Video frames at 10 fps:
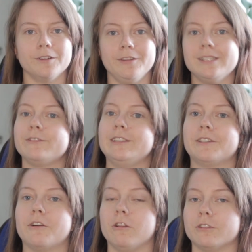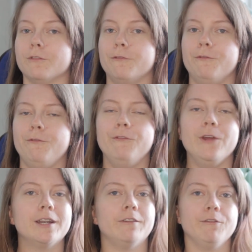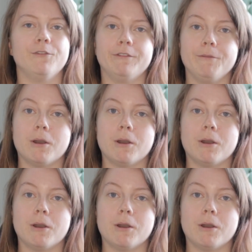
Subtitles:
These fish are also very, very